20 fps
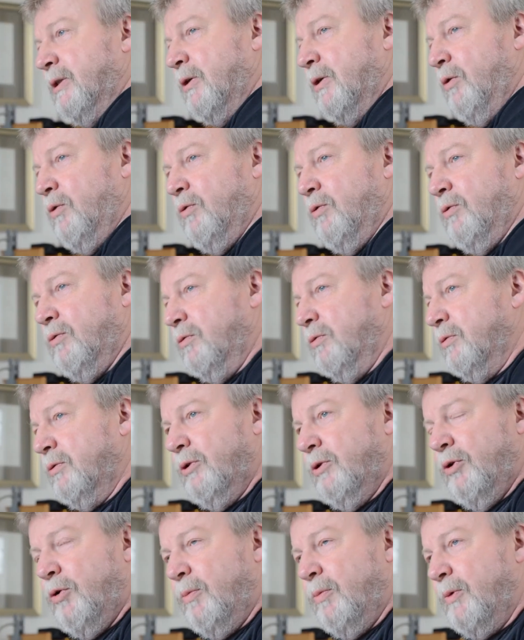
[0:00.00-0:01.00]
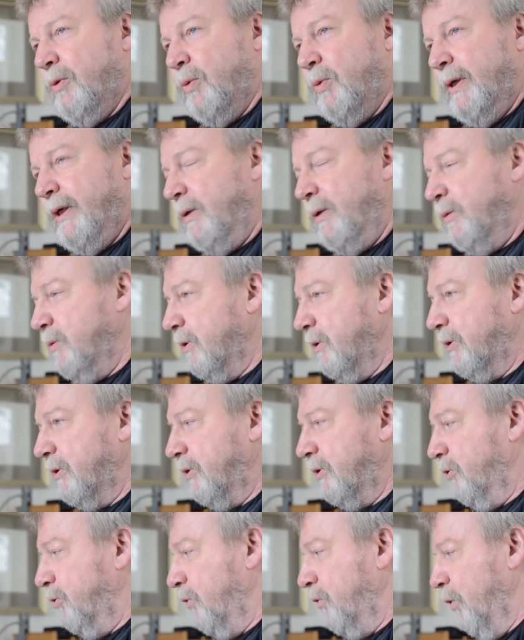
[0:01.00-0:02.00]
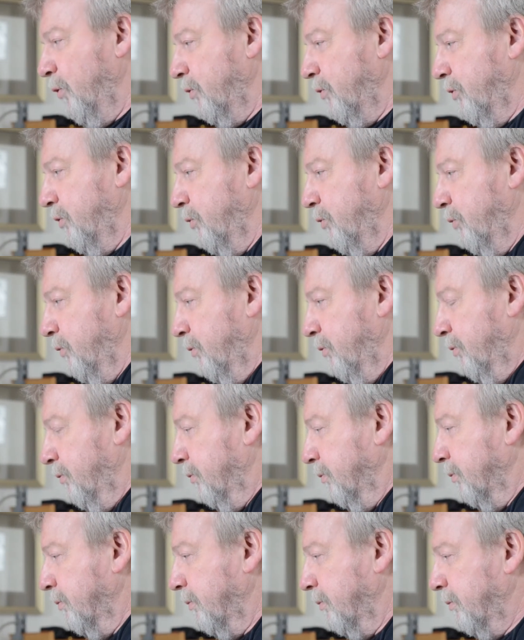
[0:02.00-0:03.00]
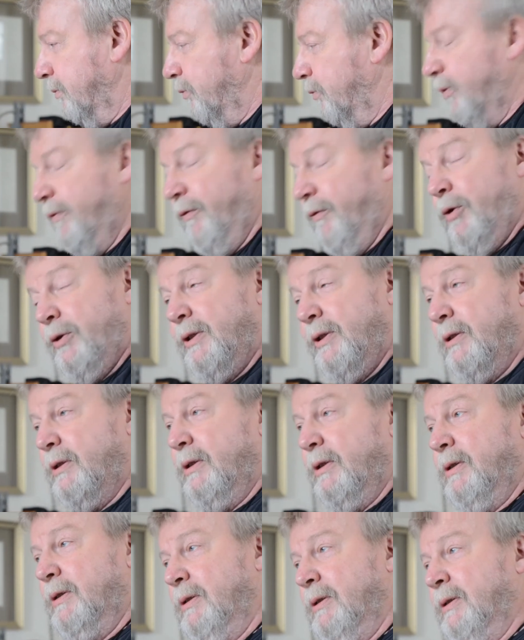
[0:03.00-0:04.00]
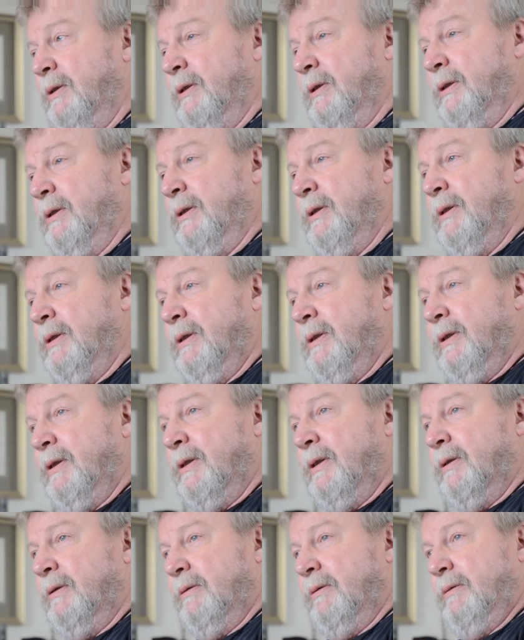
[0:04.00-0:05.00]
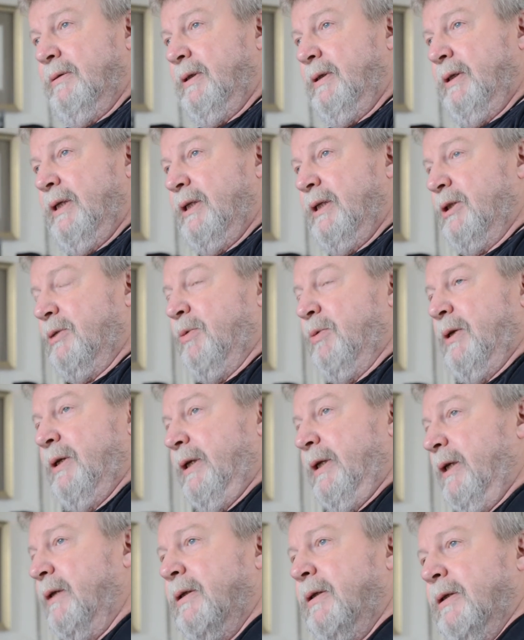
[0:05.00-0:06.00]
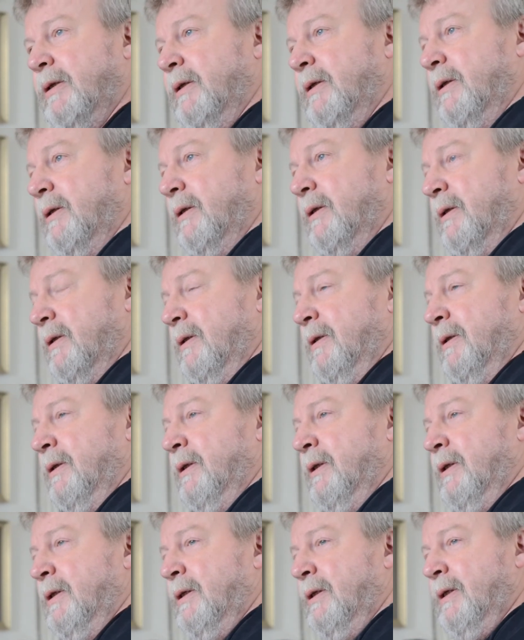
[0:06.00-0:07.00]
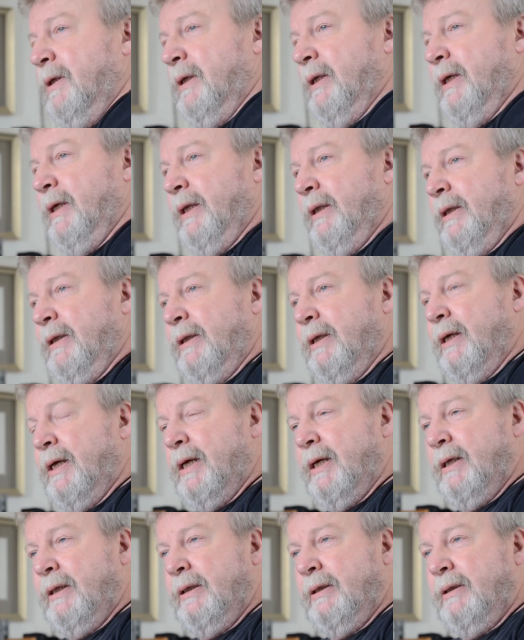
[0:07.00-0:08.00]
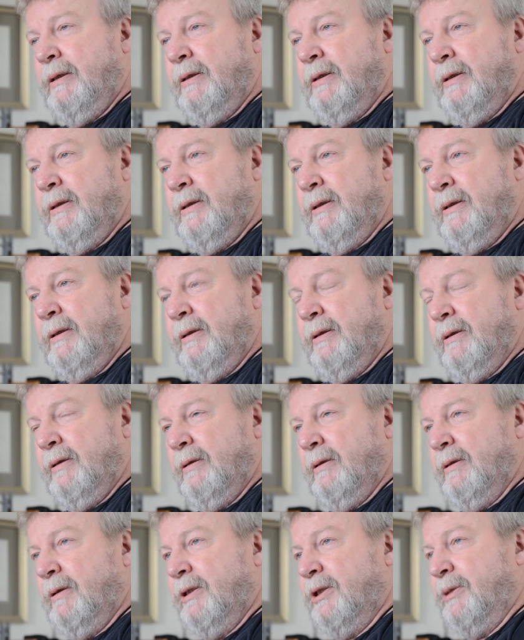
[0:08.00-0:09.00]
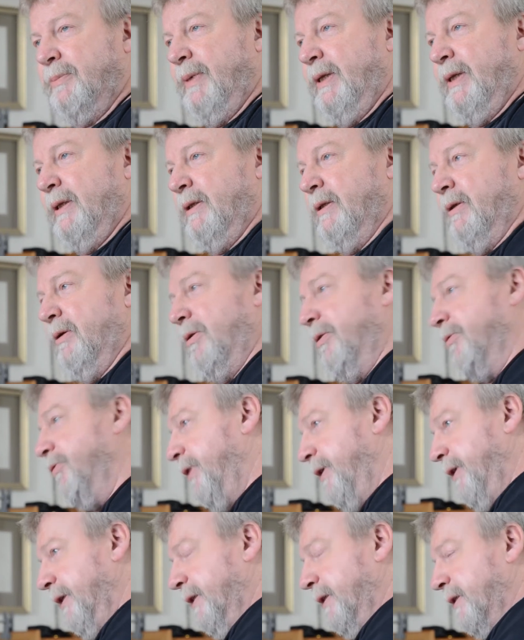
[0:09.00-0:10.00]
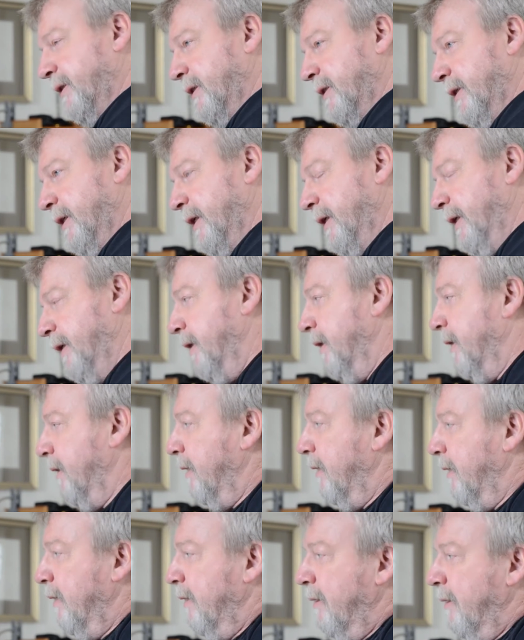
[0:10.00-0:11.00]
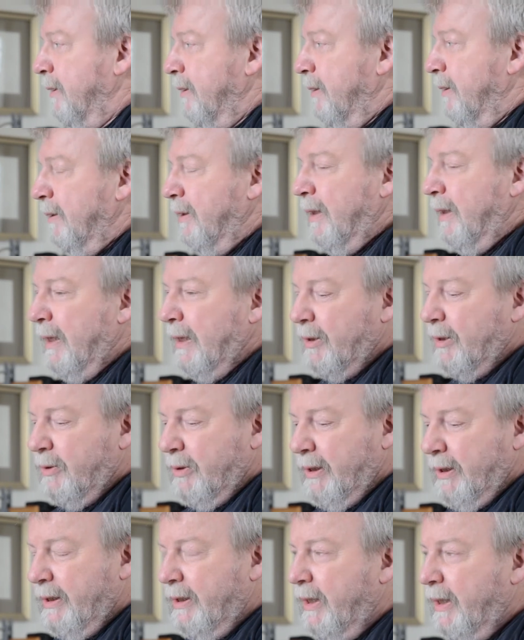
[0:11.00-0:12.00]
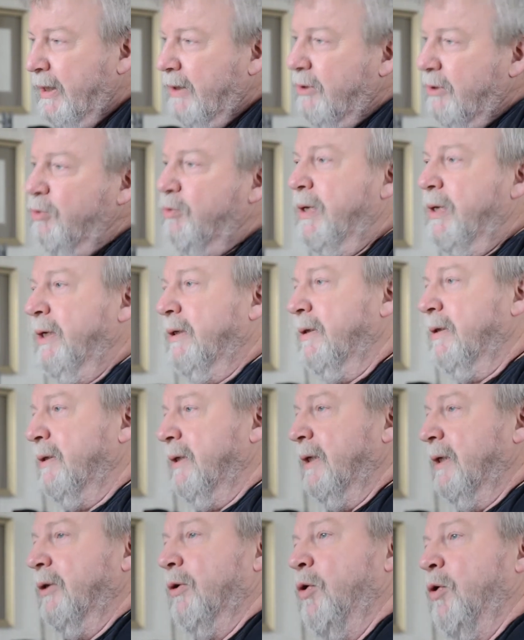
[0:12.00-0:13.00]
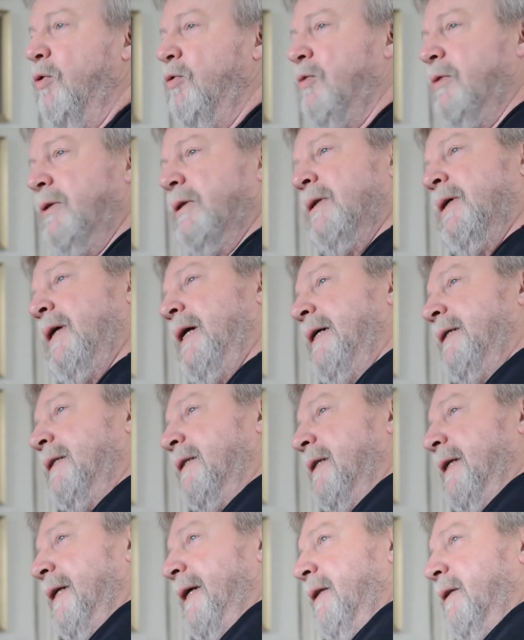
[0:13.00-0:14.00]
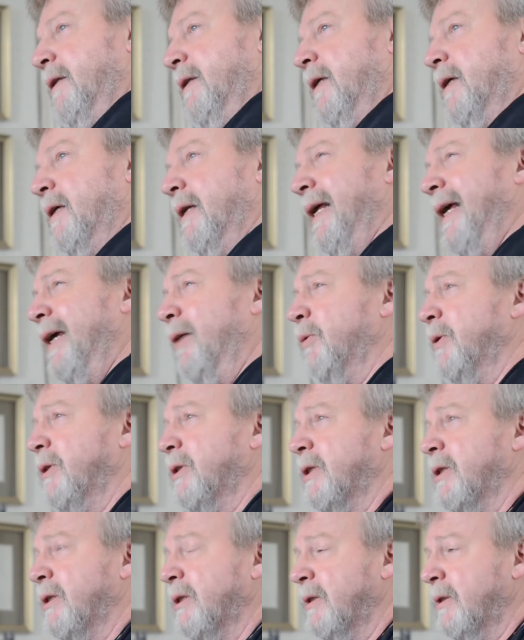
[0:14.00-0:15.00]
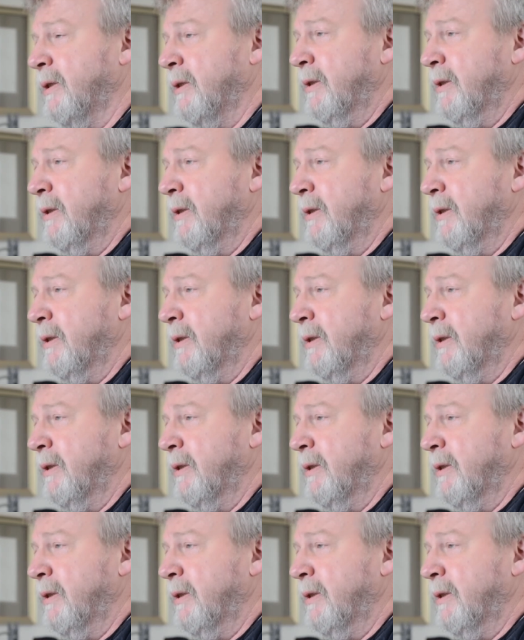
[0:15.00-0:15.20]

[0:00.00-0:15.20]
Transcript: So the normal way was to go to university. That's what I did, and I spent 3 years there. I got educated in old Icelandic language